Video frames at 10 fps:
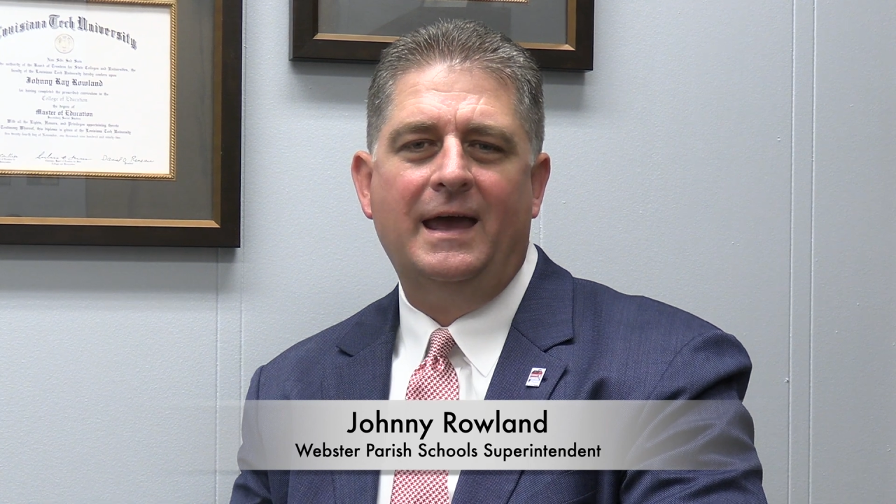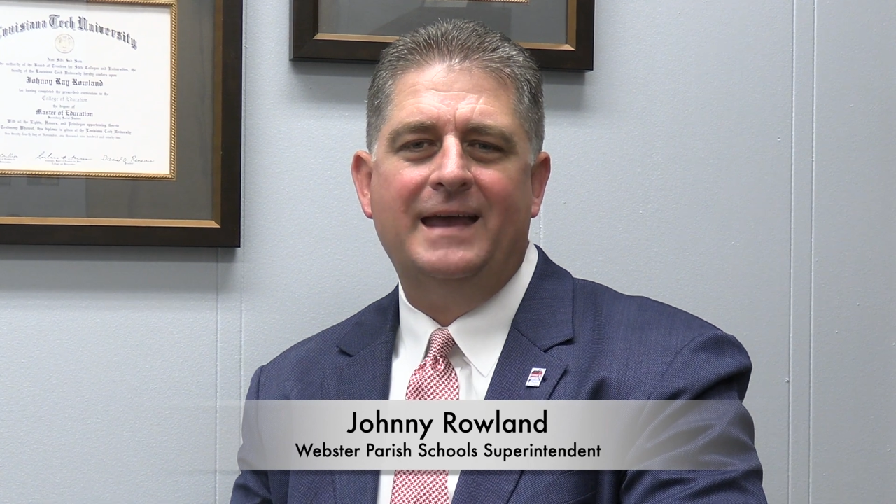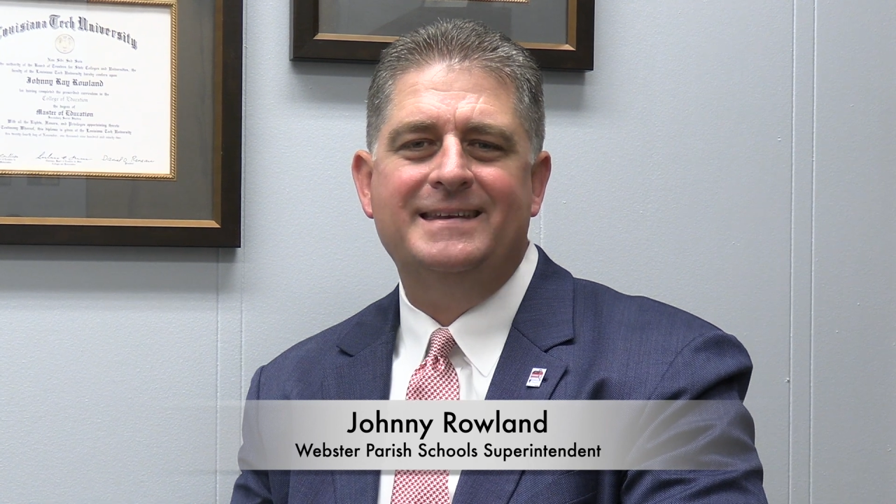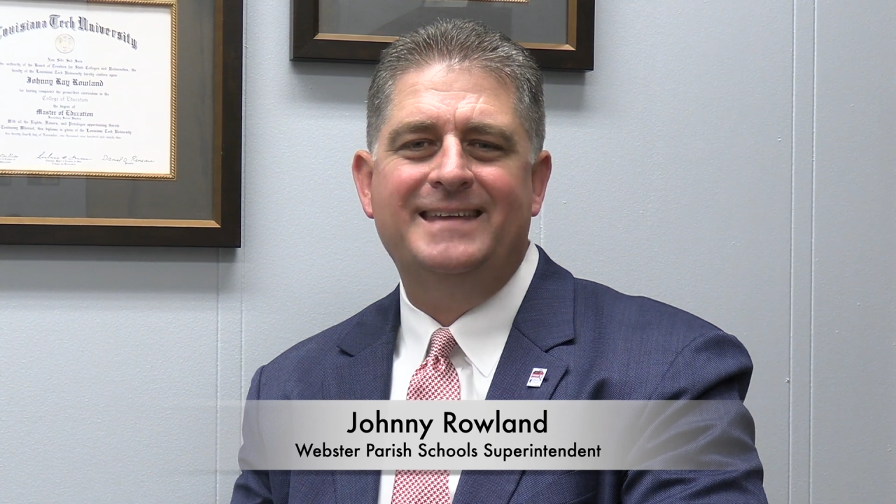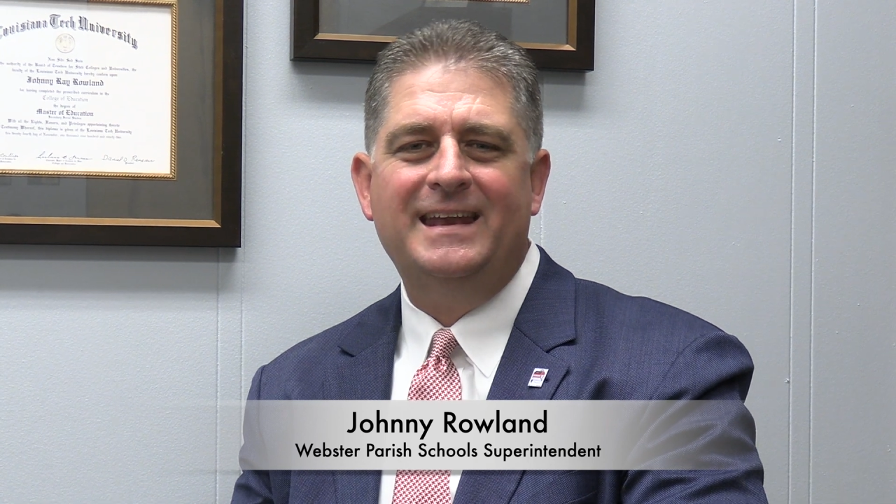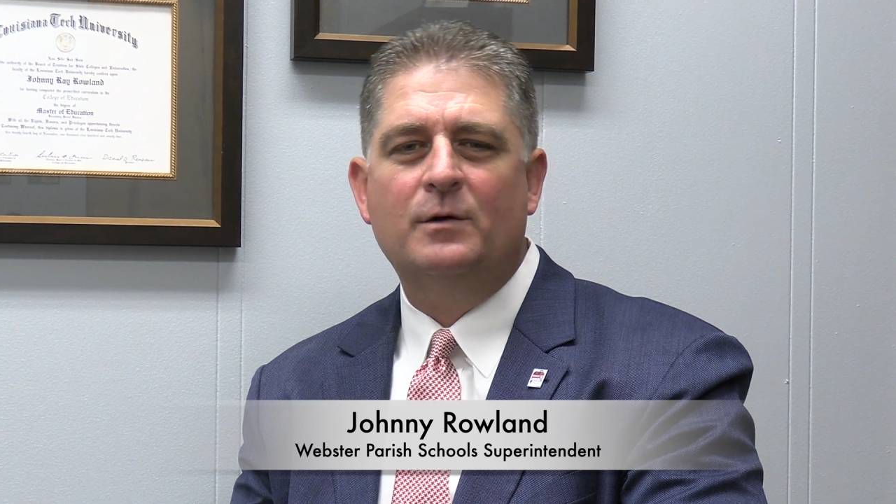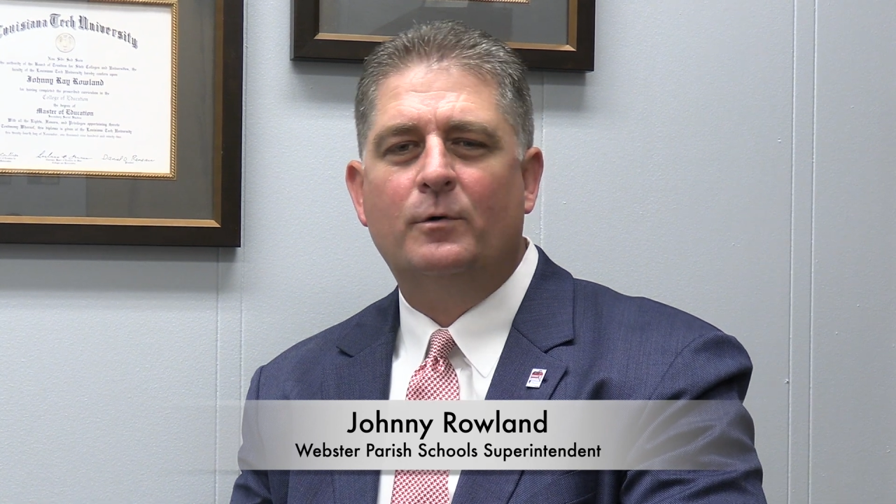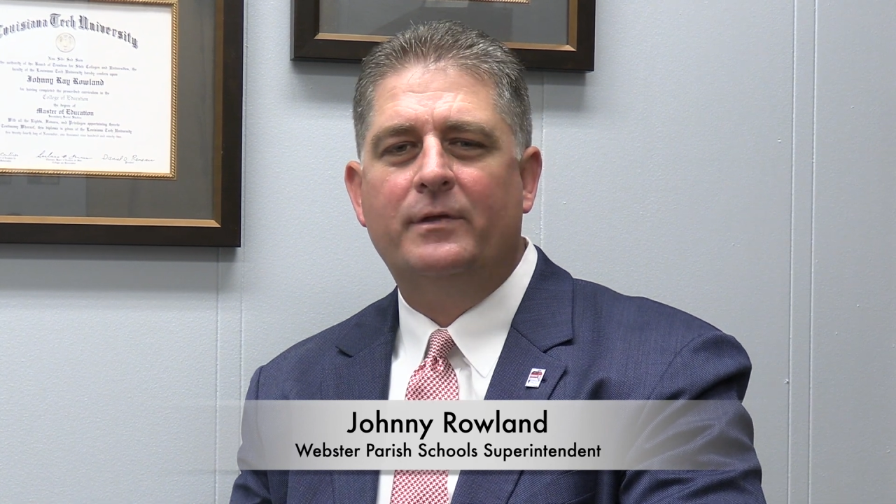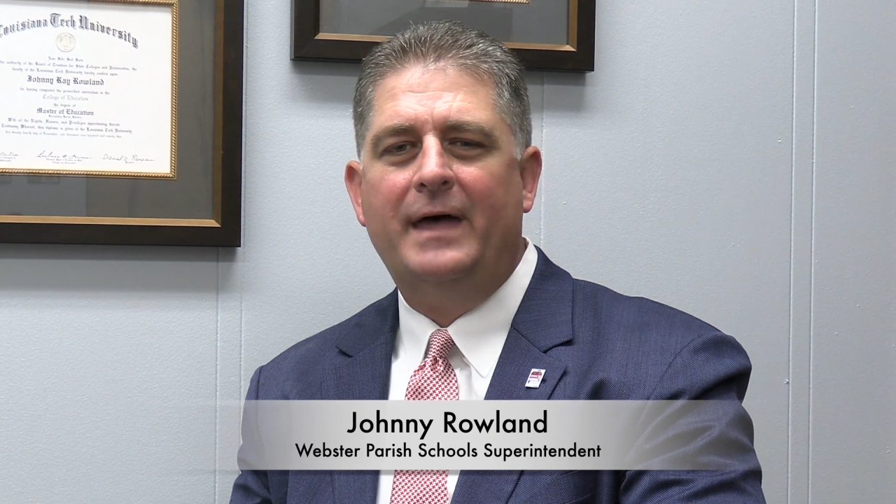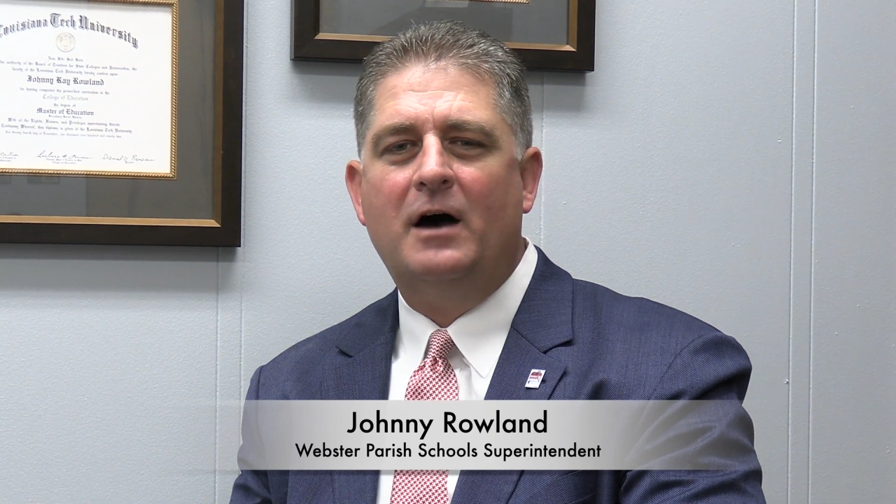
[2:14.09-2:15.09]
and did it
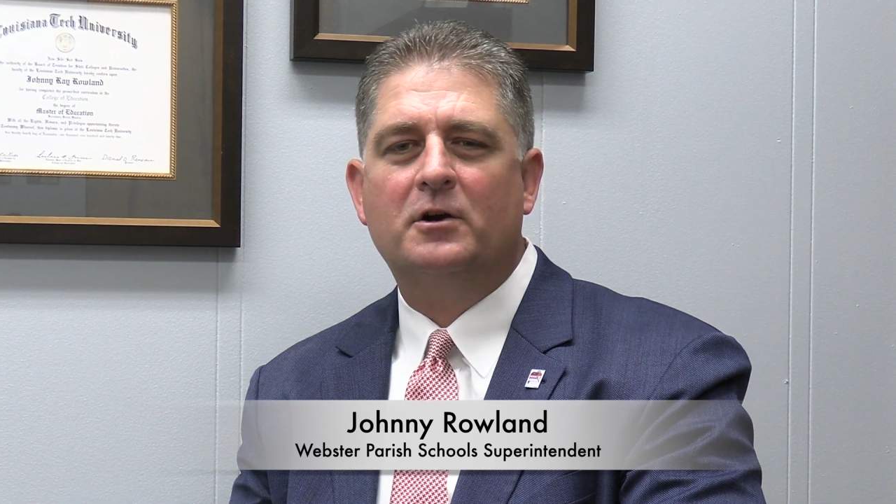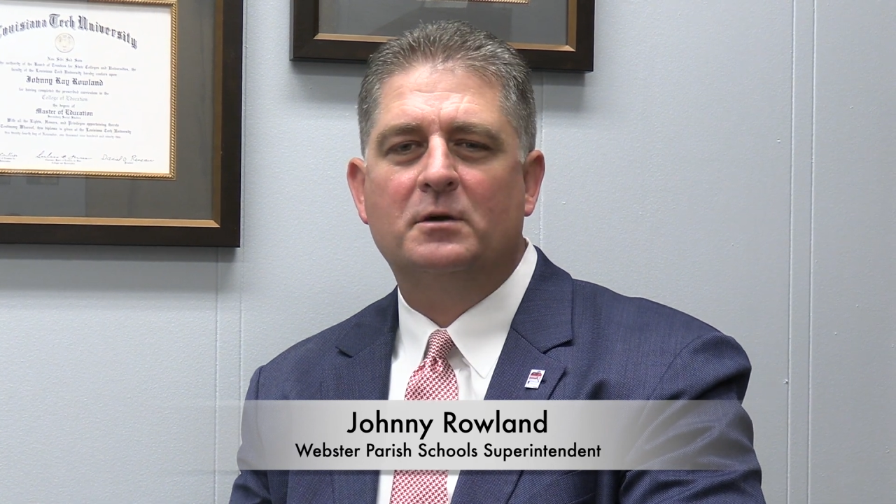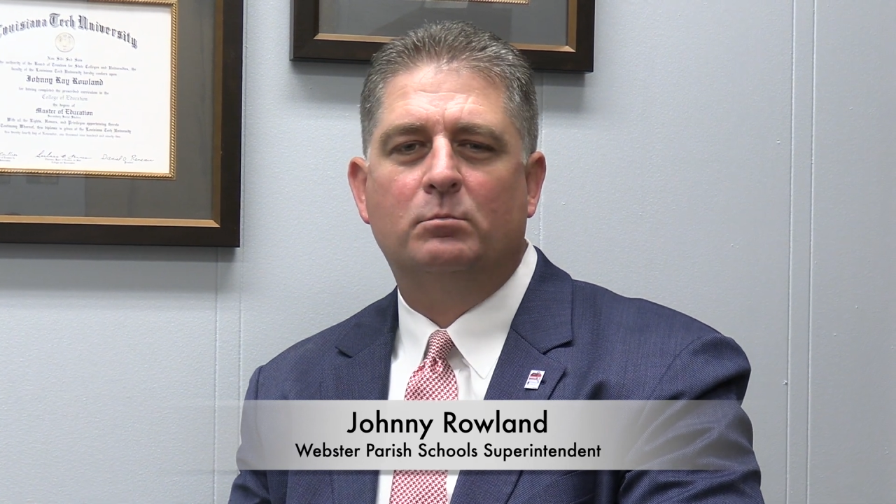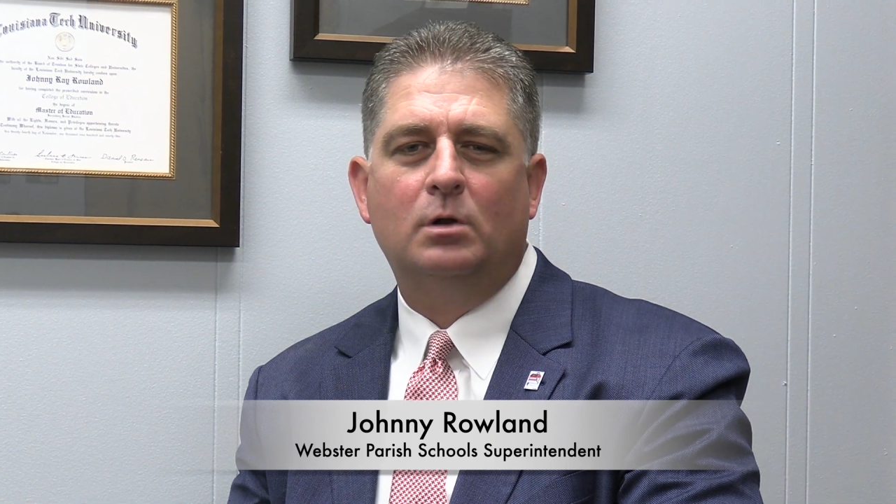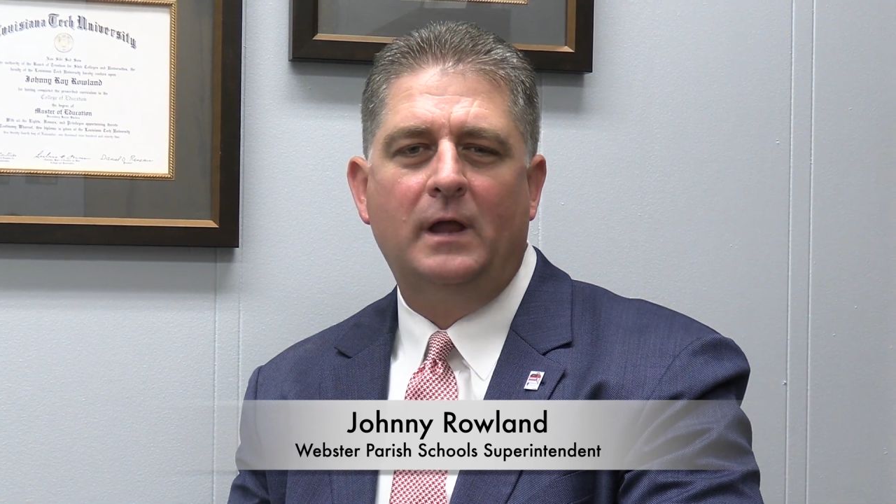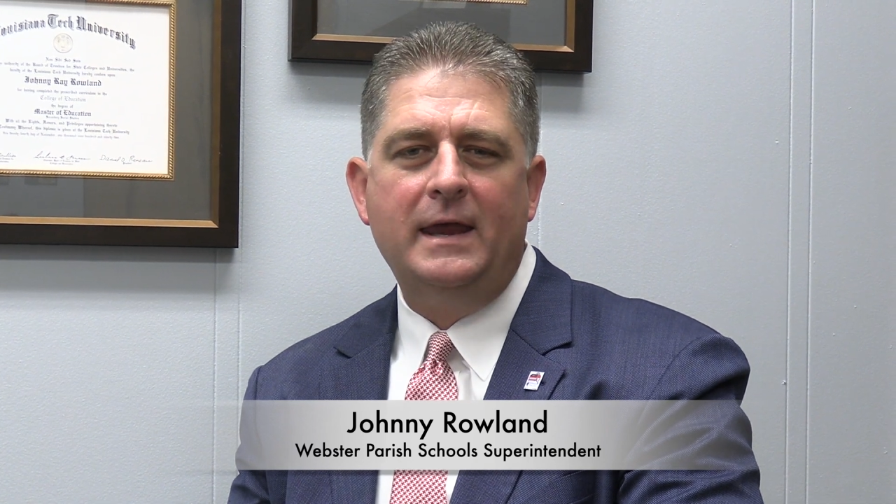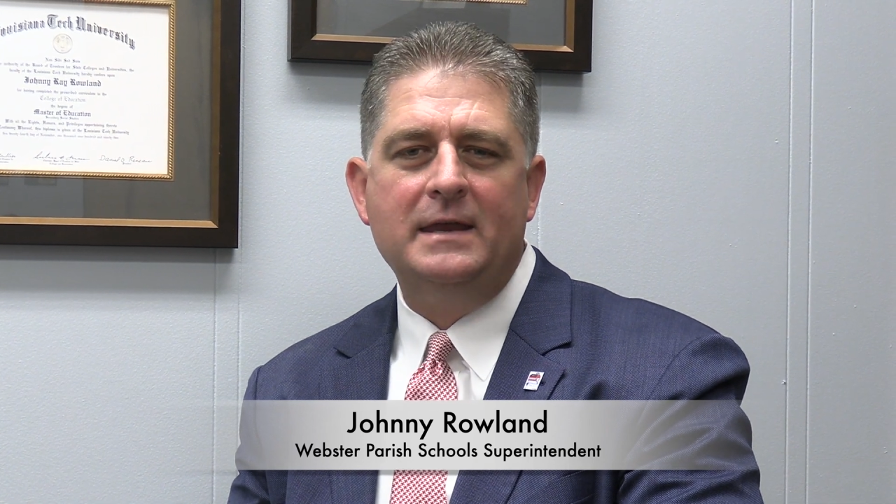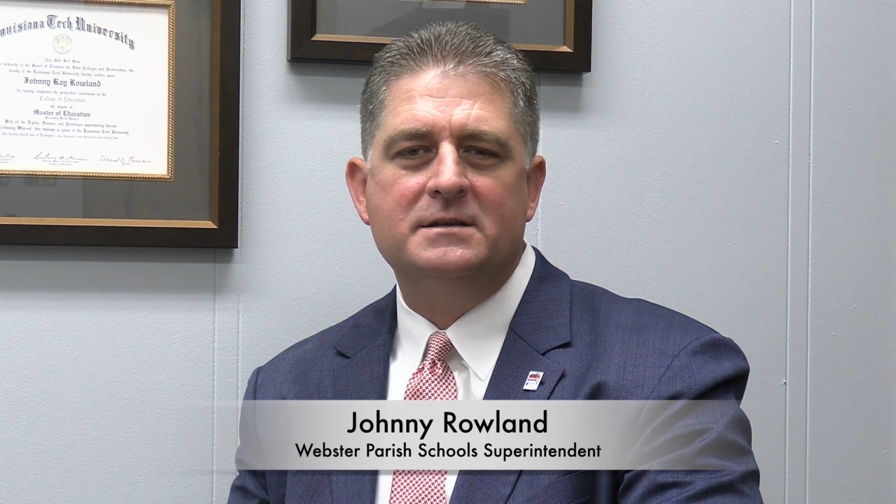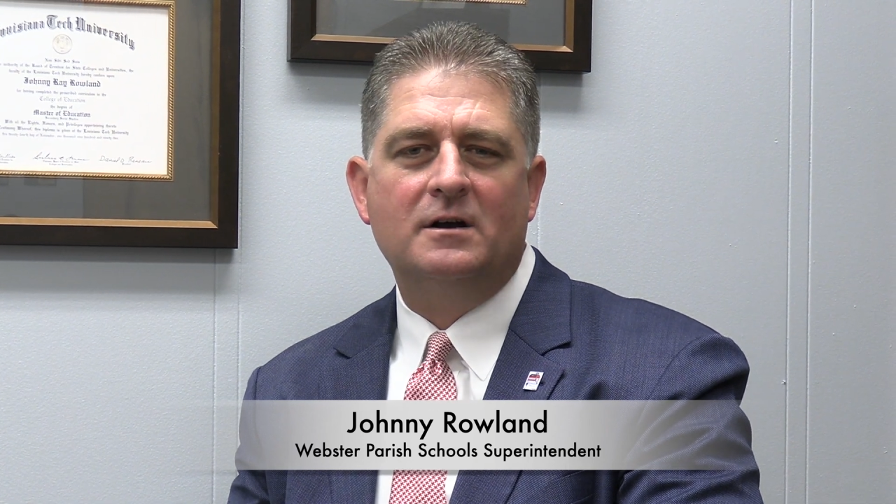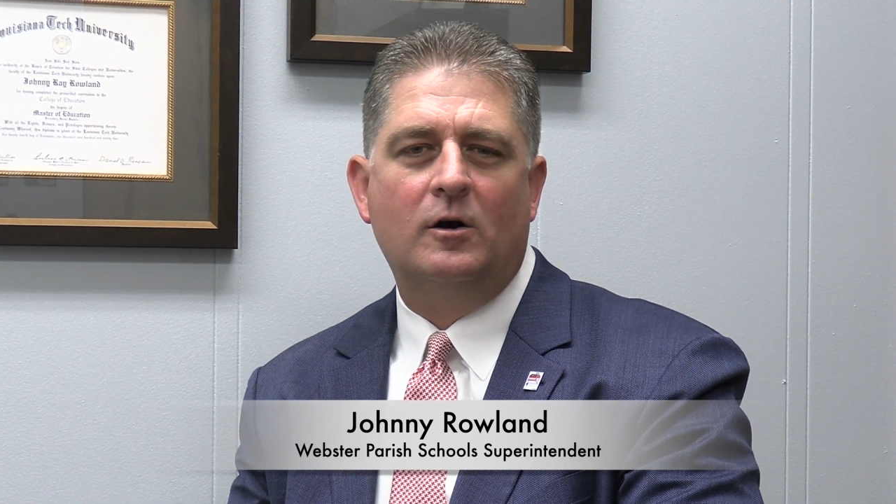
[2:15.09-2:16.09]
without
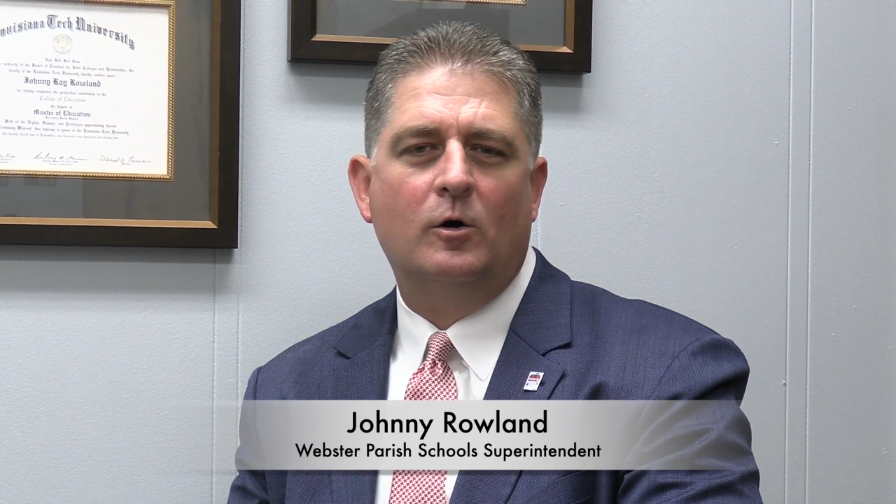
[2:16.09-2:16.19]
complaint